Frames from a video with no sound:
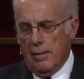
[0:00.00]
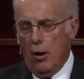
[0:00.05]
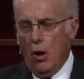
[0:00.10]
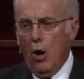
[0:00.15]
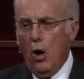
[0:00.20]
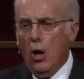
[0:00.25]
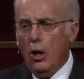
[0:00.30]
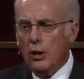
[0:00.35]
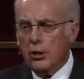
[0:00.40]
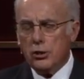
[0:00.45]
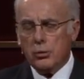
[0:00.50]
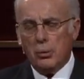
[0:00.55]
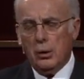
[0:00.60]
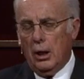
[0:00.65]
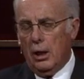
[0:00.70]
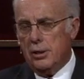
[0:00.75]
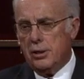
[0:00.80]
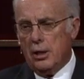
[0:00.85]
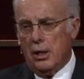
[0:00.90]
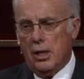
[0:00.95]
All his
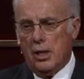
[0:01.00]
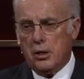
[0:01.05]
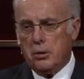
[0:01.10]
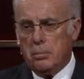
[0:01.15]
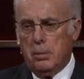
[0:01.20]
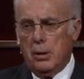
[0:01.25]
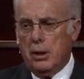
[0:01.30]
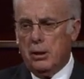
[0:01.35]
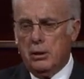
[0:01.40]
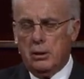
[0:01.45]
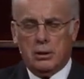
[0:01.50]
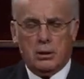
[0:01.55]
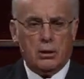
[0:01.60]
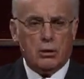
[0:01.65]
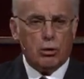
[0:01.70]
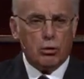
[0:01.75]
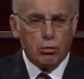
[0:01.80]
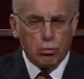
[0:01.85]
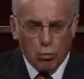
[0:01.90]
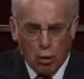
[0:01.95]
religion has been
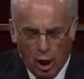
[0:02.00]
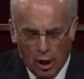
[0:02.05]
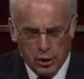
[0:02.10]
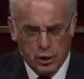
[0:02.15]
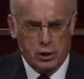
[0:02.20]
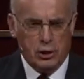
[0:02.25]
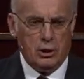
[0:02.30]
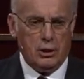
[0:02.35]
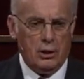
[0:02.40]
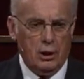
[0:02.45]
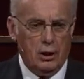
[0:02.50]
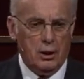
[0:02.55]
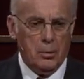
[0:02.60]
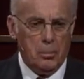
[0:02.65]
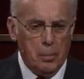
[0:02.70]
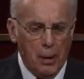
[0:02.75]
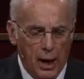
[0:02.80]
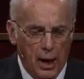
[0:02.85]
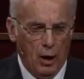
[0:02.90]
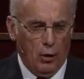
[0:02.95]
crushed
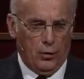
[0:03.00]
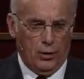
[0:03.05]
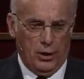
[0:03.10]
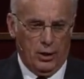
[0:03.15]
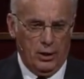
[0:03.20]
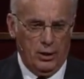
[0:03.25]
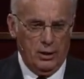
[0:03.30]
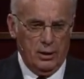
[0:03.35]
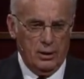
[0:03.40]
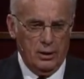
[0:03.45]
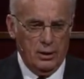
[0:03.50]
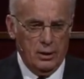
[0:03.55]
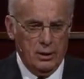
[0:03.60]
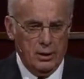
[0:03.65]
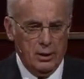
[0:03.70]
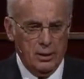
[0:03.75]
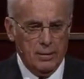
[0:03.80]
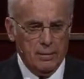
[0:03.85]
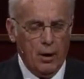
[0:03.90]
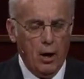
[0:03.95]
into powder,
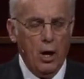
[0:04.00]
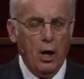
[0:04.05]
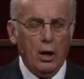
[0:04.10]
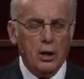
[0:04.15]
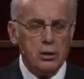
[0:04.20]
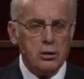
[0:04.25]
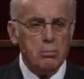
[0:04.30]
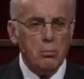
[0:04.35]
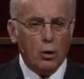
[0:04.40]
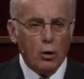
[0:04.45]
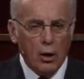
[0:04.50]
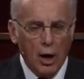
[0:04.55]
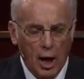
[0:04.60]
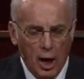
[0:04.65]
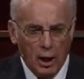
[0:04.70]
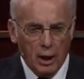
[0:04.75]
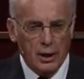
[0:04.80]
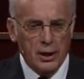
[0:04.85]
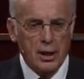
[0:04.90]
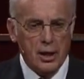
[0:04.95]
all his
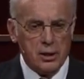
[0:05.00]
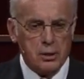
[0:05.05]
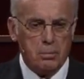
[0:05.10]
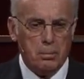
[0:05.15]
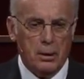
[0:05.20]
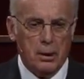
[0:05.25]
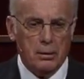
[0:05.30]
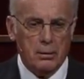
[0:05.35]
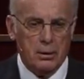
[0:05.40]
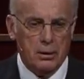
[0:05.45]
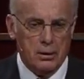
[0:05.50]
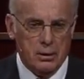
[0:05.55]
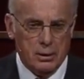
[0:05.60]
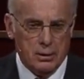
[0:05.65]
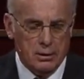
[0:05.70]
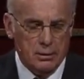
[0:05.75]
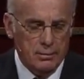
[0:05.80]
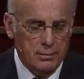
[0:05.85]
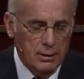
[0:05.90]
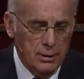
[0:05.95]
morality has been
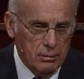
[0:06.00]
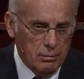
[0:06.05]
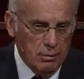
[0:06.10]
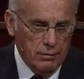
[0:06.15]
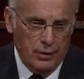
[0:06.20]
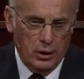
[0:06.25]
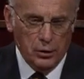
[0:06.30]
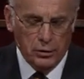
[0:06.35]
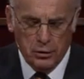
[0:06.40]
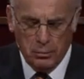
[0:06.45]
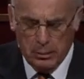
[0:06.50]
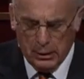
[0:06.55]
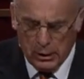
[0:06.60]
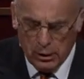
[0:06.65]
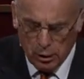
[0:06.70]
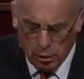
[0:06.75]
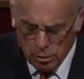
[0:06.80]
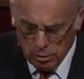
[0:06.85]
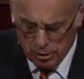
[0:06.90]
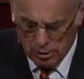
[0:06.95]
revealed to be
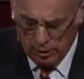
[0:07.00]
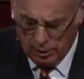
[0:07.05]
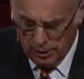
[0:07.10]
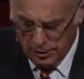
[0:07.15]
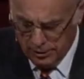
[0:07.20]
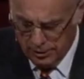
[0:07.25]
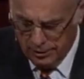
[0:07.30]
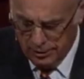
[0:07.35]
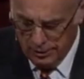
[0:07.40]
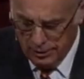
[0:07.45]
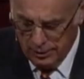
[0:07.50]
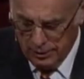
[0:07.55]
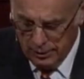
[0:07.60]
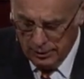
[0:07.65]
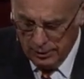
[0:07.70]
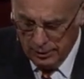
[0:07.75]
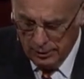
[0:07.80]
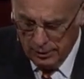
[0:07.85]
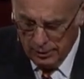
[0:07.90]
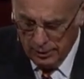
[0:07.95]
useless.
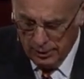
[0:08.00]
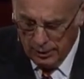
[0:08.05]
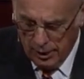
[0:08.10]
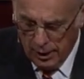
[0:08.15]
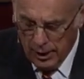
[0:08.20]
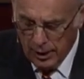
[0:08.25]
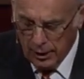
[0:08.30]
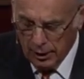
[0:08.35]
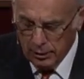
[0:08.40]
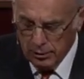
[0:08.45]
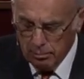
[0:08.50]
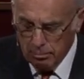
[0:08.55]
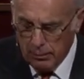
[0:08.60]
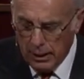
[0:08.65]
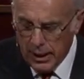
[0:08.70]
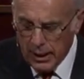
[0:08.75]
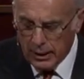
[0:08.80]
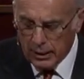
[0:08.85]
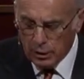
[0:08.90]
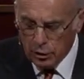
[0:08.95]
He can
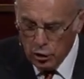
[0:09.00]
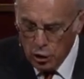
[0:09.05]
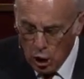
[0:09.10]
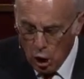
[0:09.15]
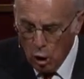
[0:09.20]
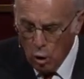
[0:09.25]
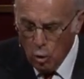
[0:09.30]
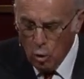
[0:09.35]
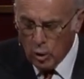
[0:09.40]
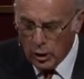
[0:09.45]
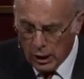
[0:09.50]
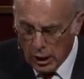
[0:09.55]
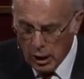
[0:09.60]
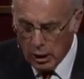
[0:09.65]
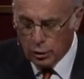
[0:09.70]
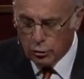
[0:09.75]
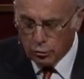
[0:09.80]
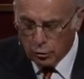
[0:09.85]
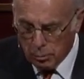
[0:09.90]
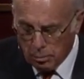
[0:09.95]
make no
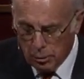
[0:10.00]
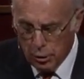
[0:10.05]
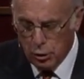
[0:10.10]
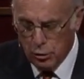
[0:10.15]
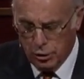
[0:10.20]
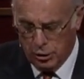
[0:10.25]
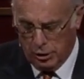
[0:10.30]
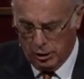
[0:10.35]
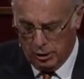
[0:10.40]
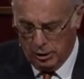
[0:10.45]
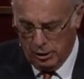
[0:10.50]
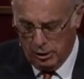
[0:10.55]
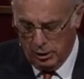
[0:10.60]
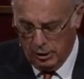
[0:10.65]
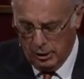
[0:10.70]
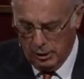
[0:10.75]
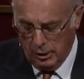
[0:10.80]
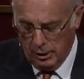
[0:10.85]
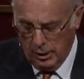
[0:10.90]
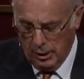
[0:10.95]
contribution.
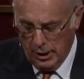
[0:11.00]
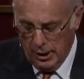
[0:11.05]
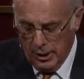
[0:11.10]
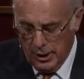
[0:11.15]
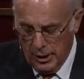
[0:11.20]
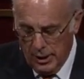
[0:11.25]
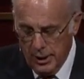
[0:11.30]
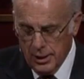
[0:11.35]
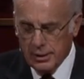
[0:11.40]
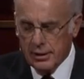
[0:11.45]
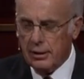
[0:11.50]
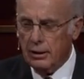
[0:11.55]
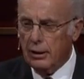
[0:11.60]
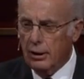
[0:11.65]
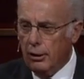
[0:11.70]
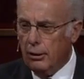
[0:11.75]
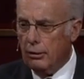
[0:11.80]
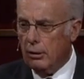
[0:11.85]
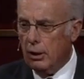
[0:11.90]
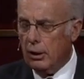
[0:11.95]
He is
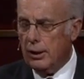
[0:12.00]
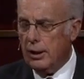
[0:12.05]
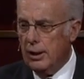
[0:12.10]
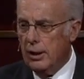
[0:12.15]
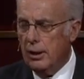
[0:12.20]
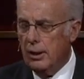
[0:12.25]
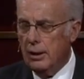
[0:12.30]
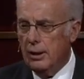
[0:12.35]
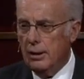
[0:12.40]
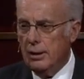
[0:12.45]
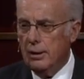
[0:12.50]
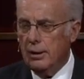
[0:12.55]
literally